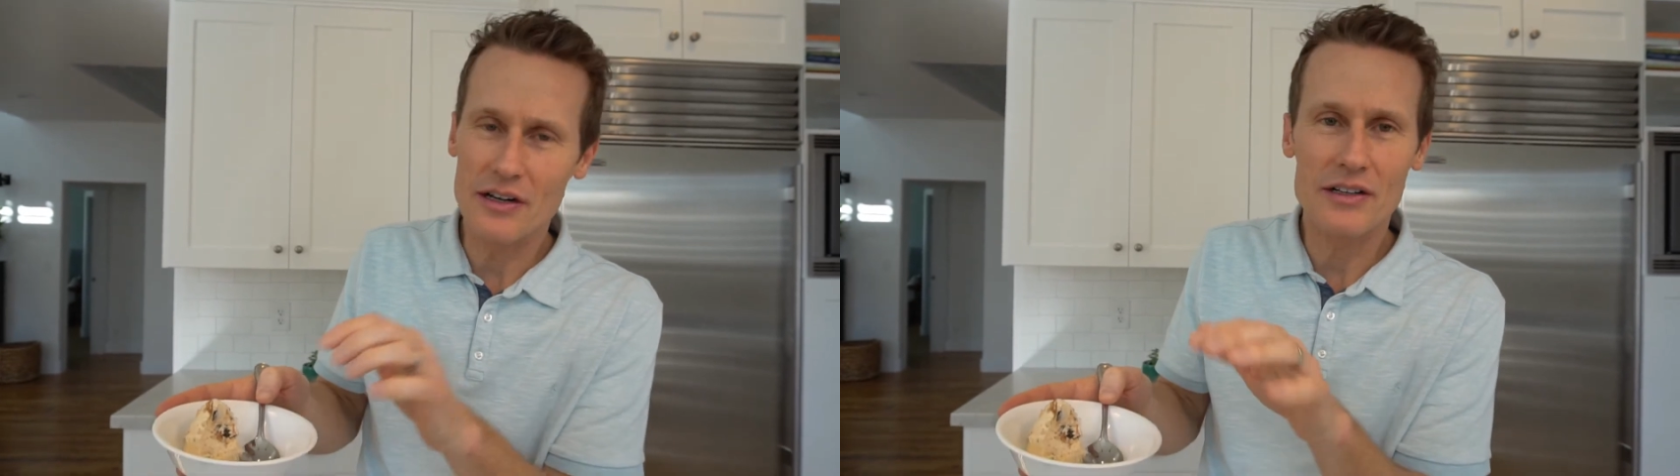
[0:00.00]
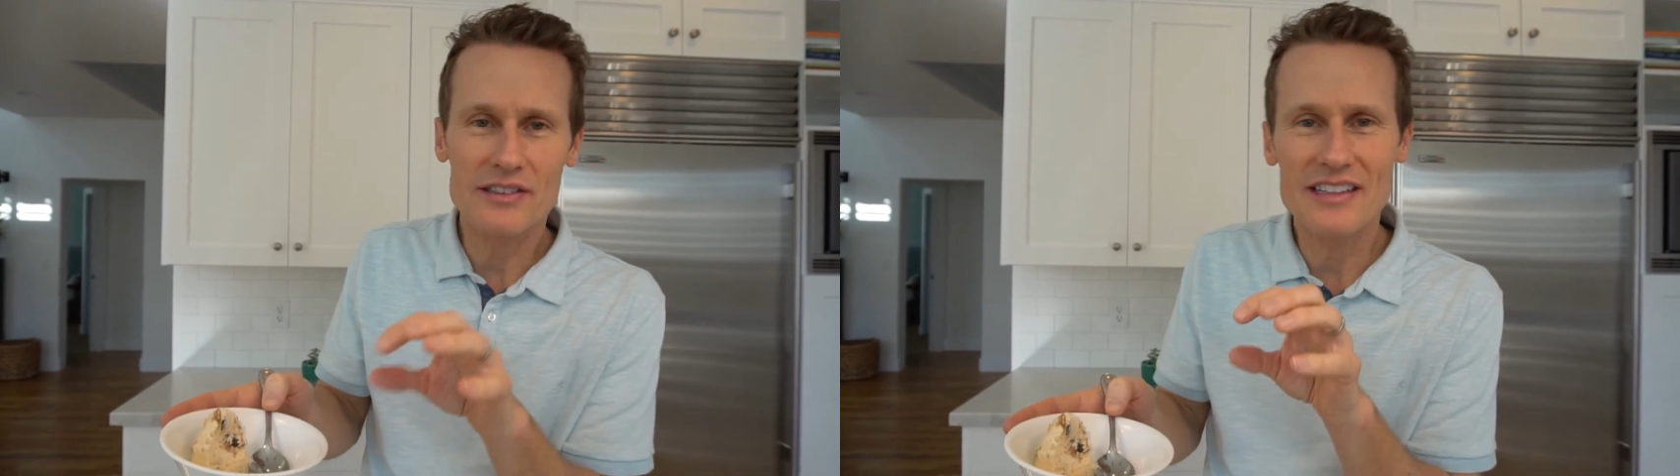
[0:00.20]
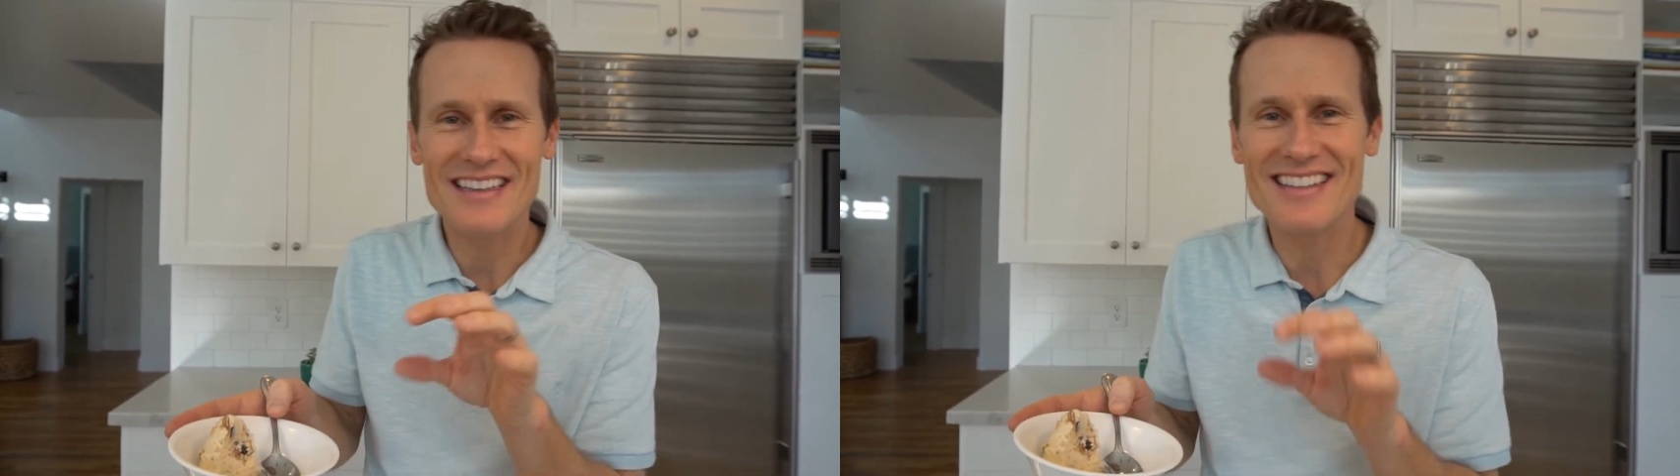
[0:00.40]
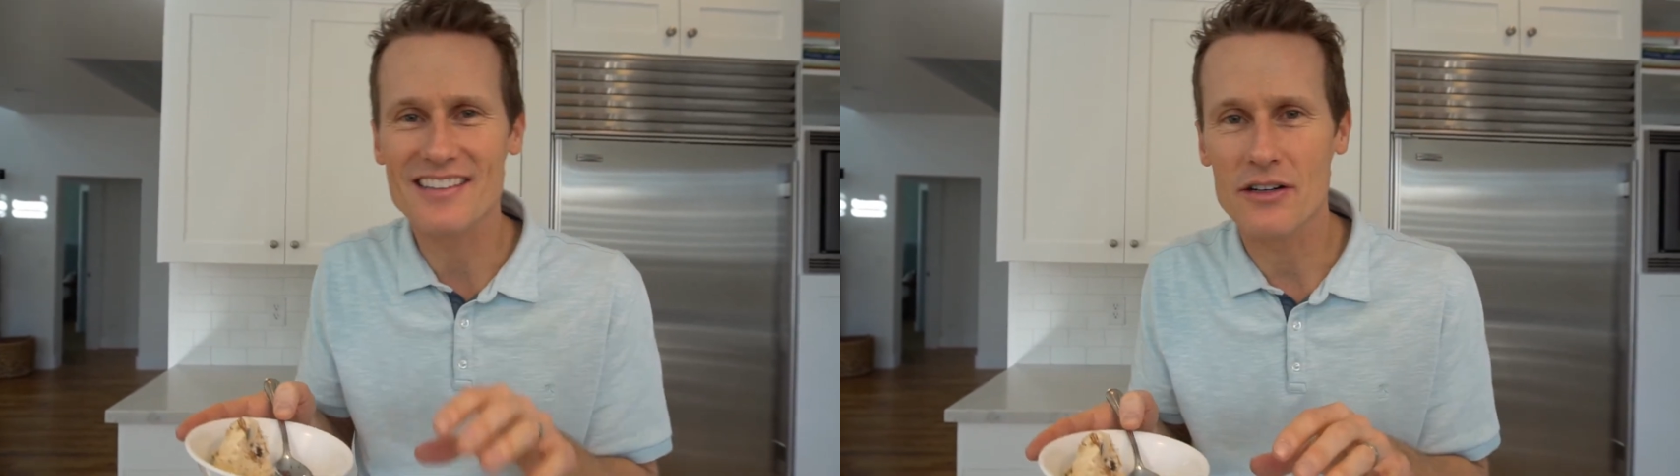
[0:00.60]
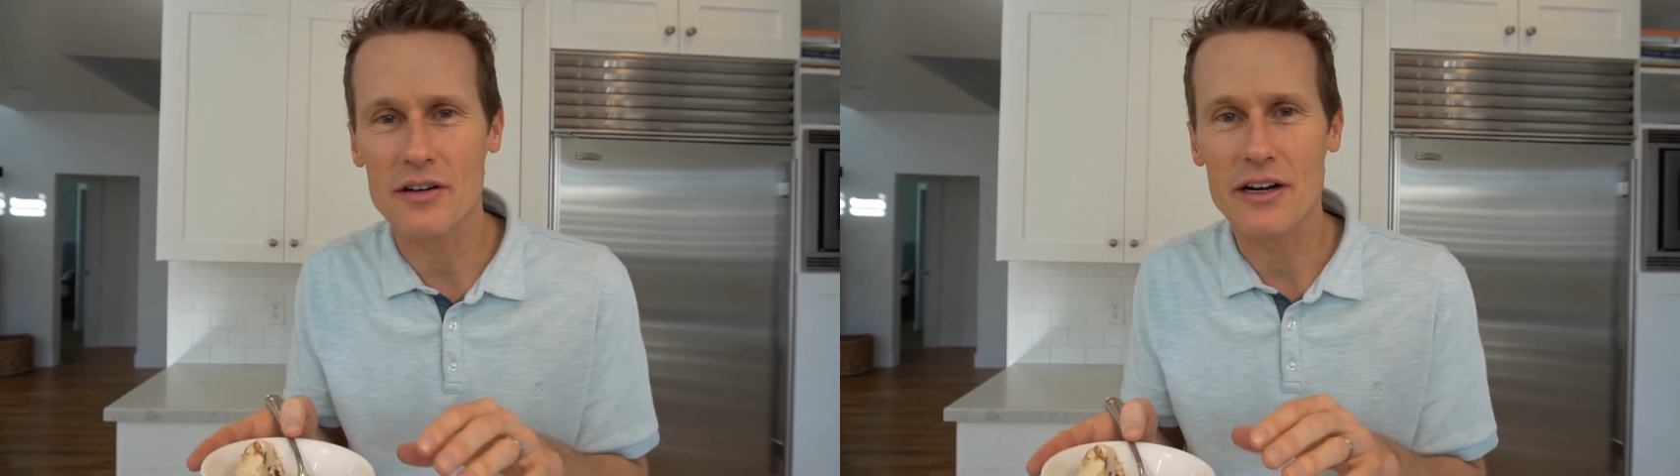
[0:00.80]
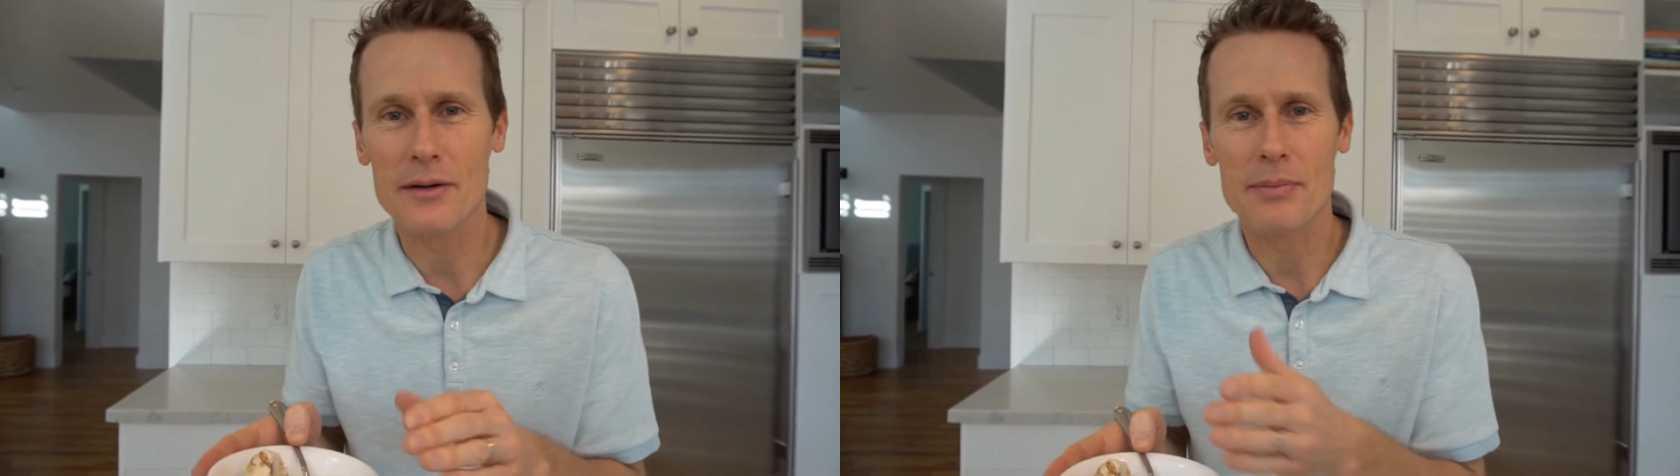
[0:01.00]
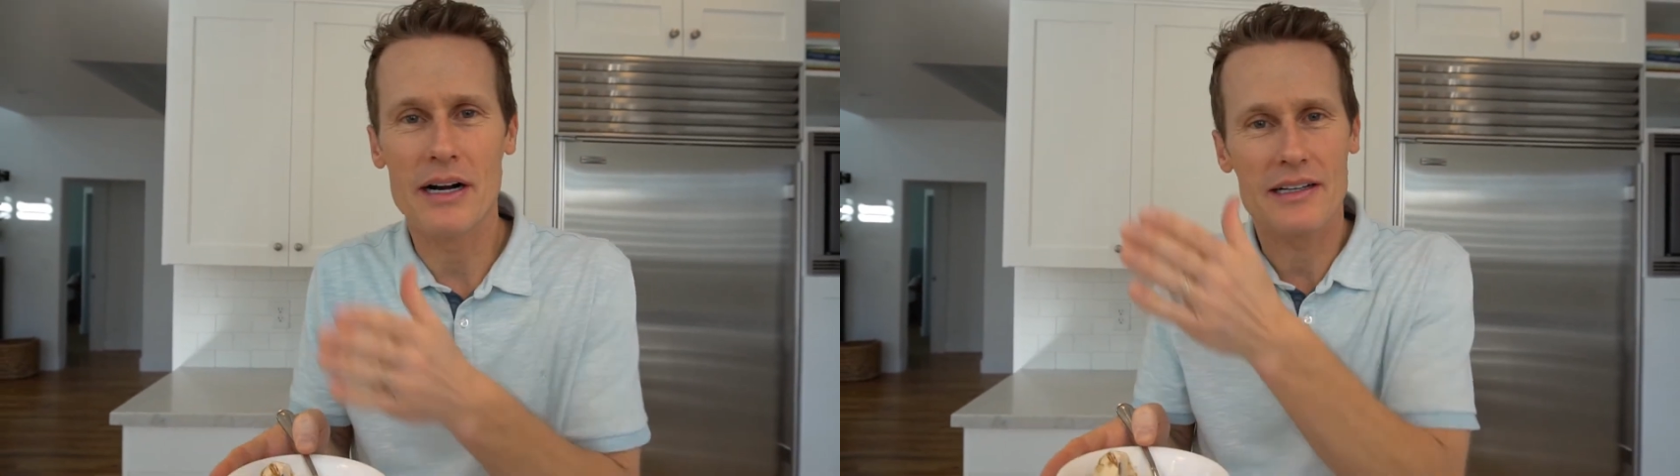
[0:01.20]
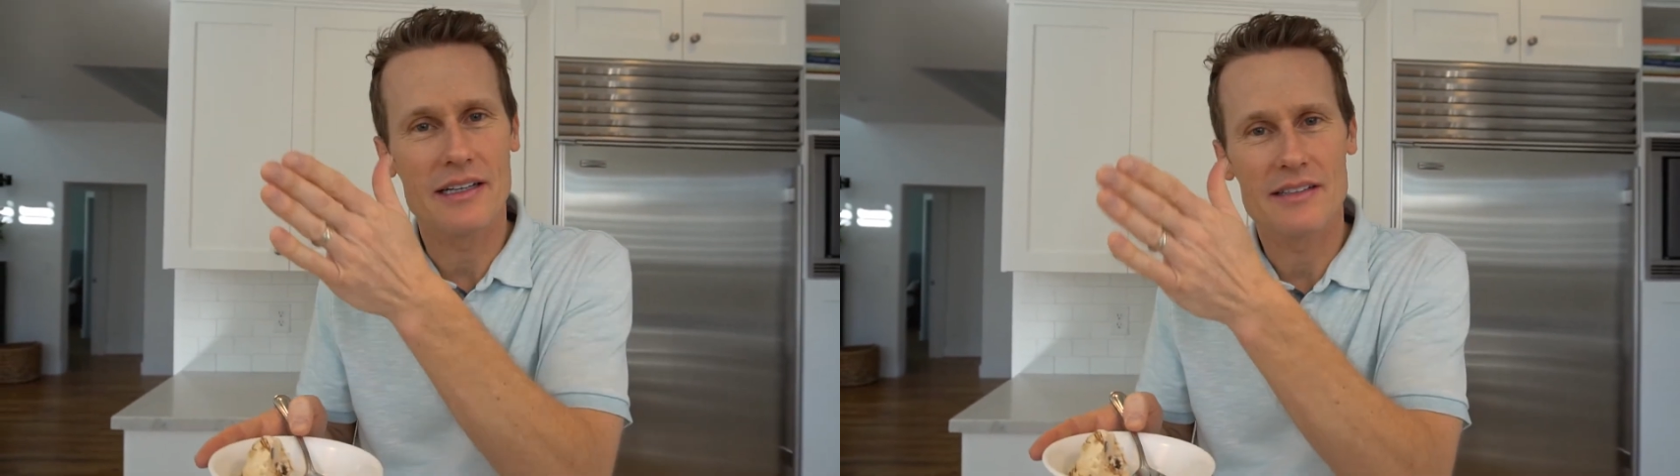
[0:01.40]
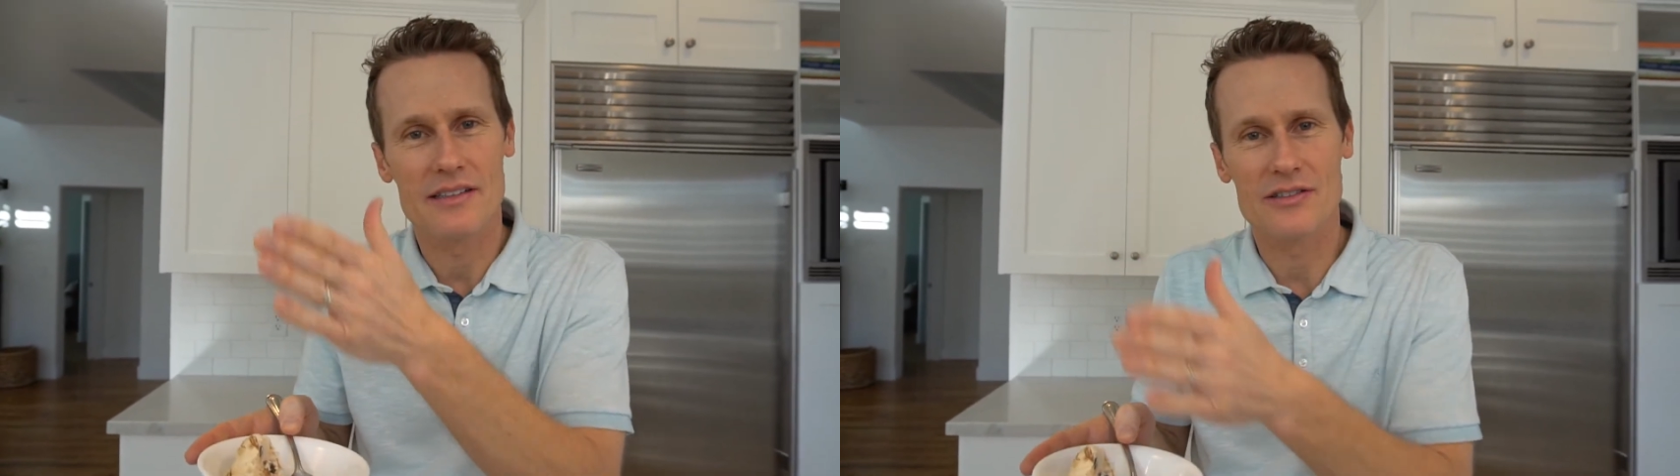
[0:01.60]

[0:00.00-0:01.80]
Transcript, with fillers: don't see these little air pockets.